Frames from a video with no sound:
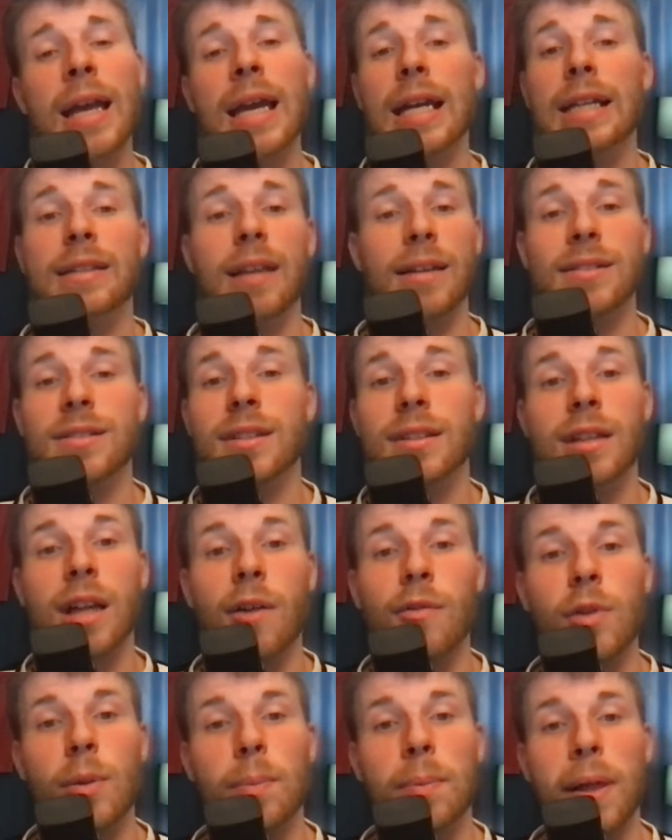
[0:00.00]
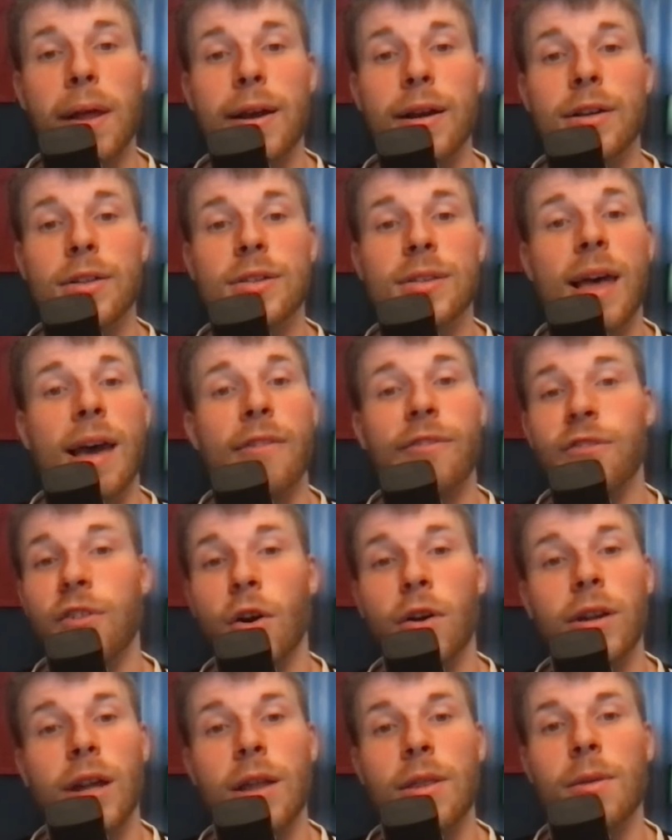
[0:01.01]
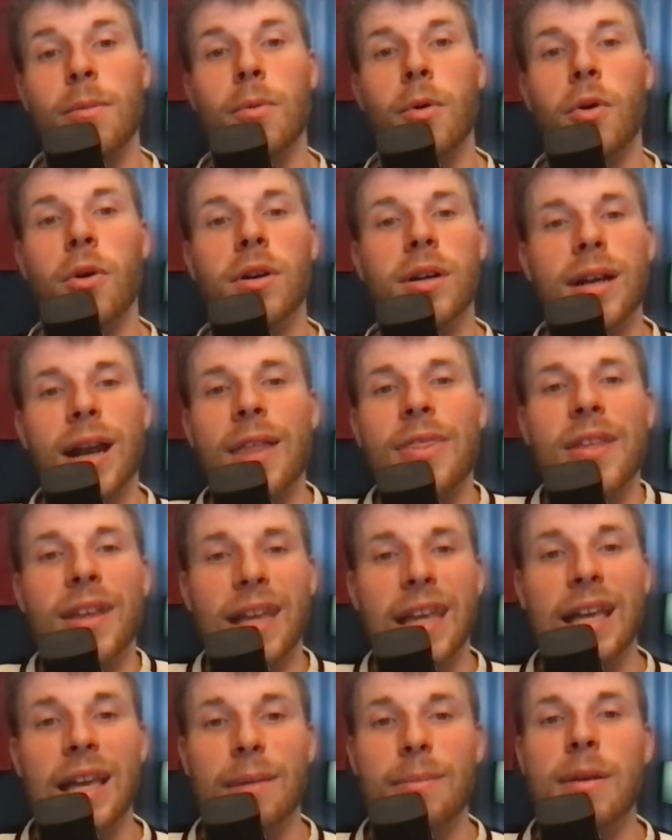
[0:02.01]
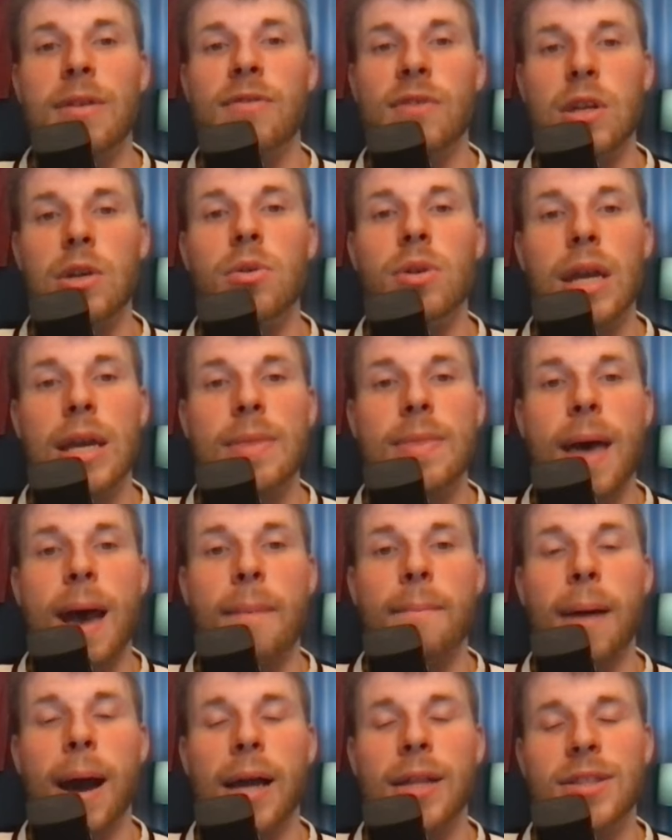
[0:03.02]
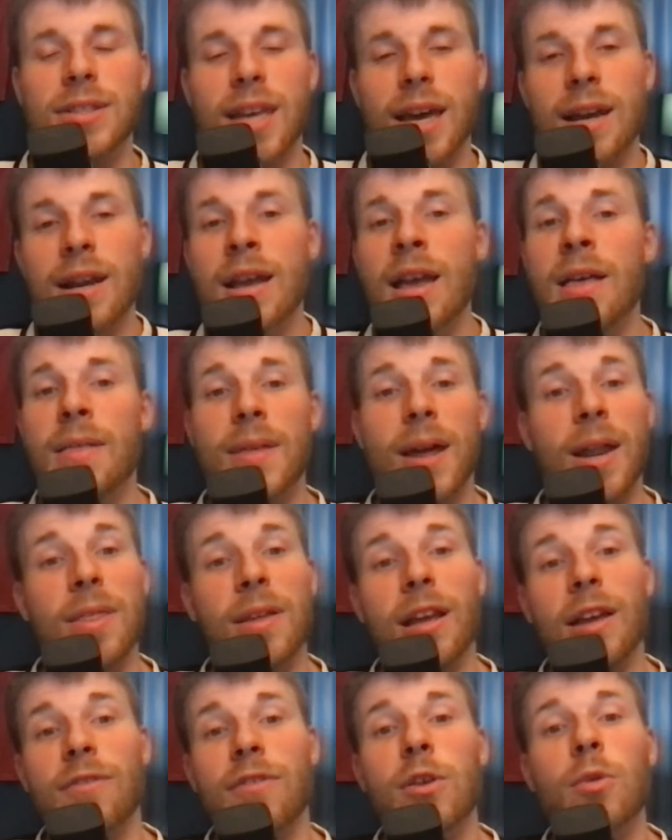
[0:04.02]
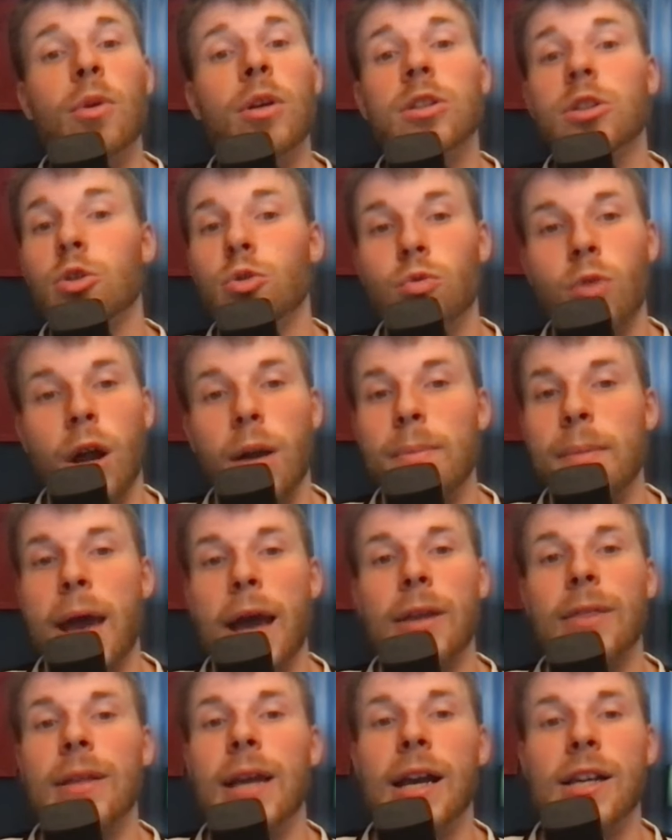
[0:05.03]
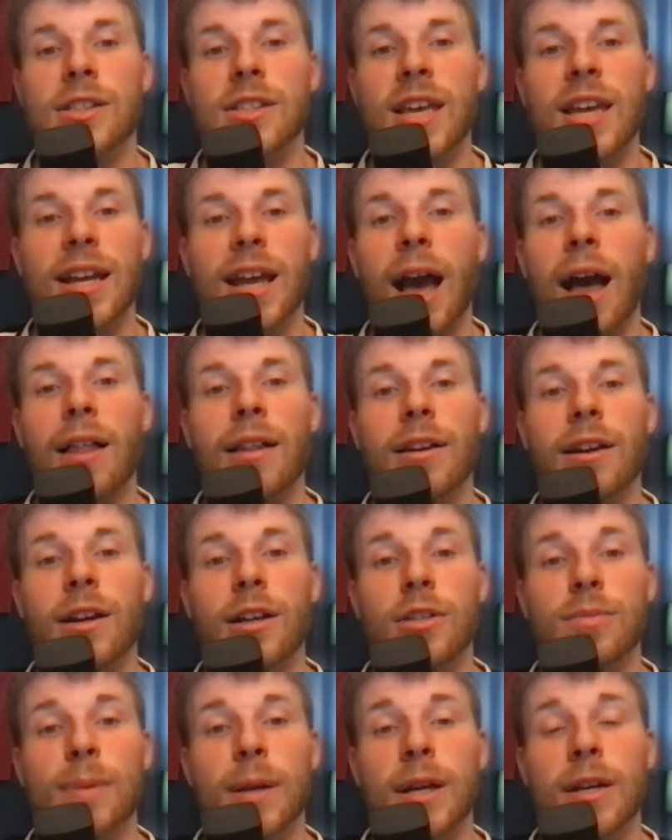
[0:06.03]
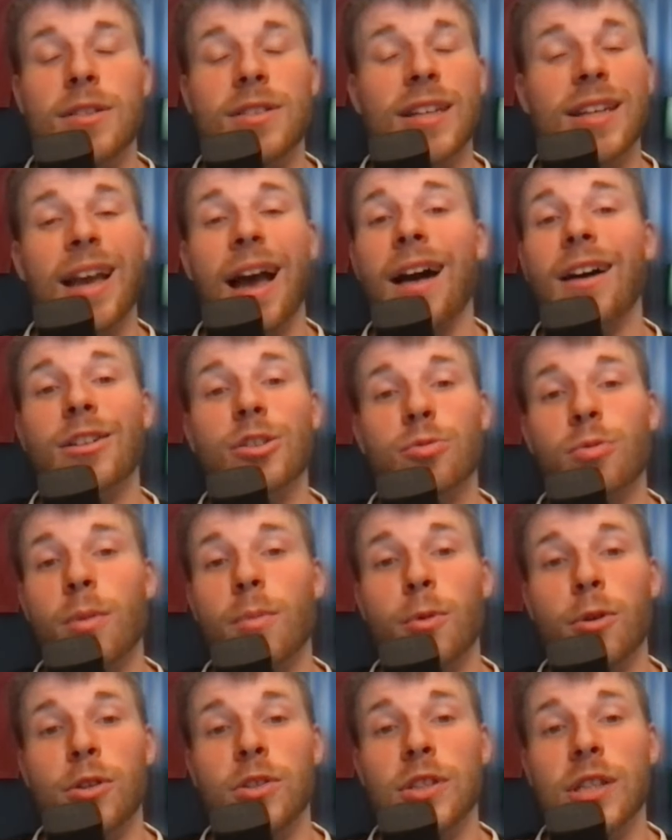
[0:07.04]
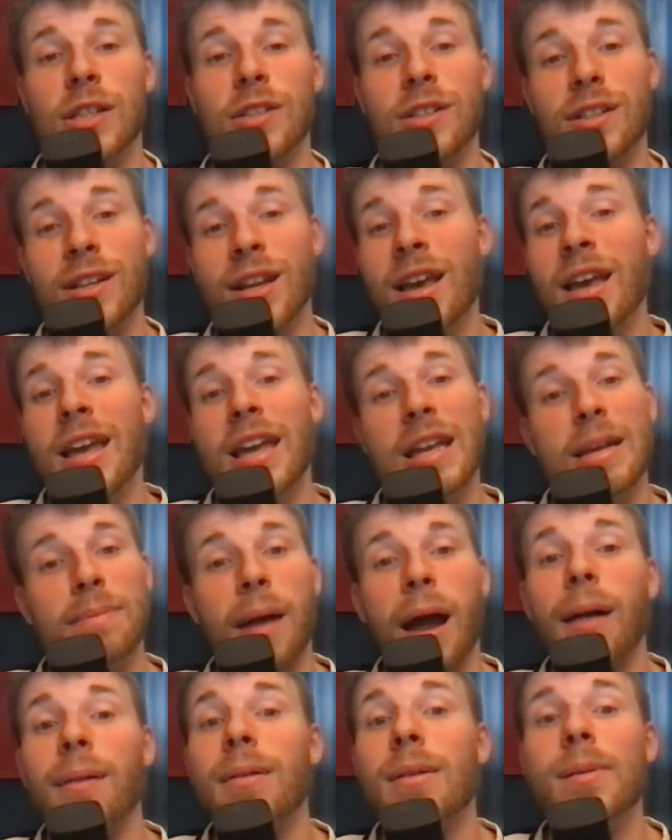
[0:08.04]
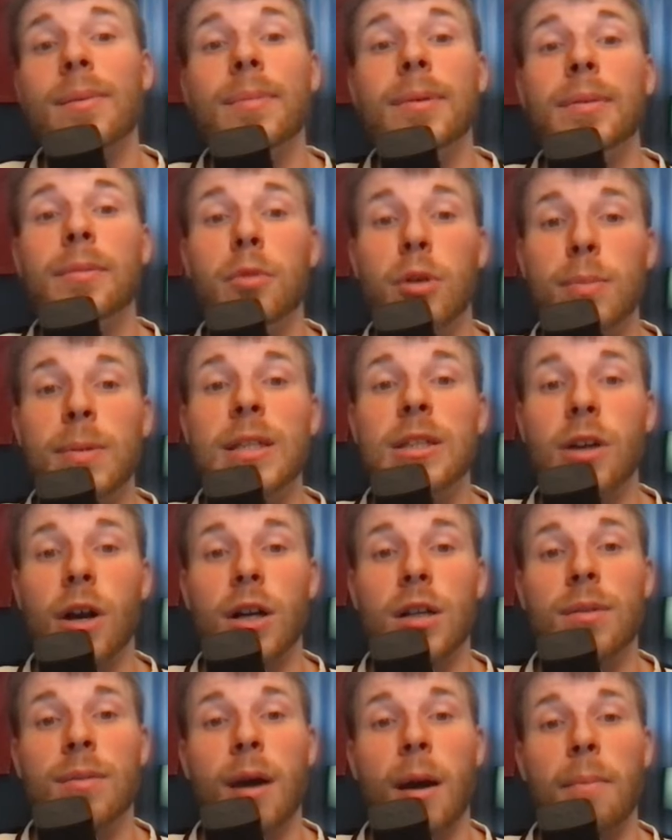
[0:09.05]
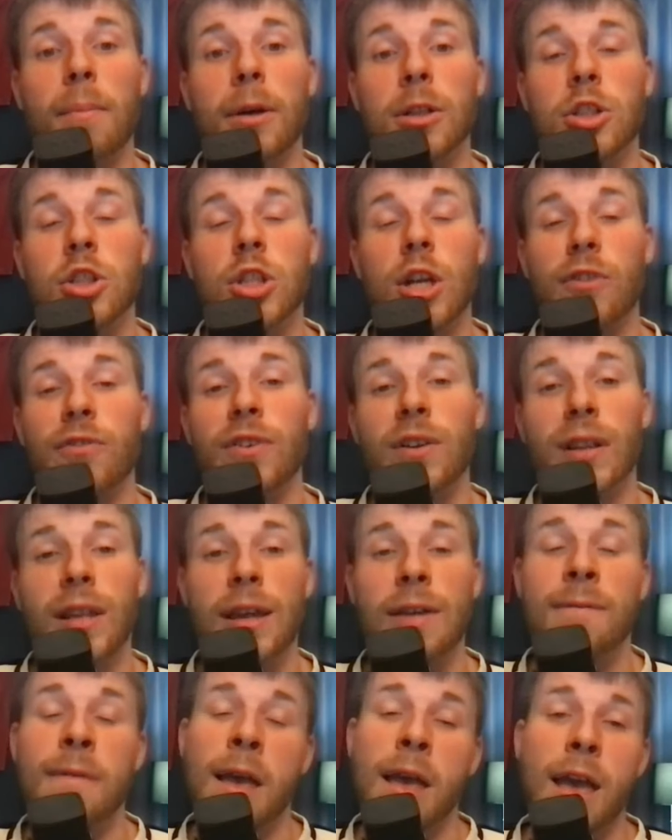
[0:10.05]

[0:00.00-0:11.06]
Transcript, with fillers: He tends to love the players that fall down the board, and I think he can be viewed in that mindset that I think if you were to run back the Isaiah Collier experience in college one more season, he probably would be talked about much differently.